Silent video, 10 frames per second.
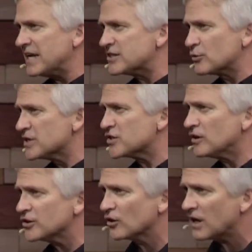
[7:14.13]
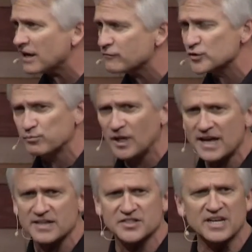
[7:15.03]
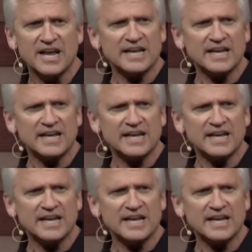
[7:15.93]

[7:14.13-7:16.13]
And as a result, your life was blessed.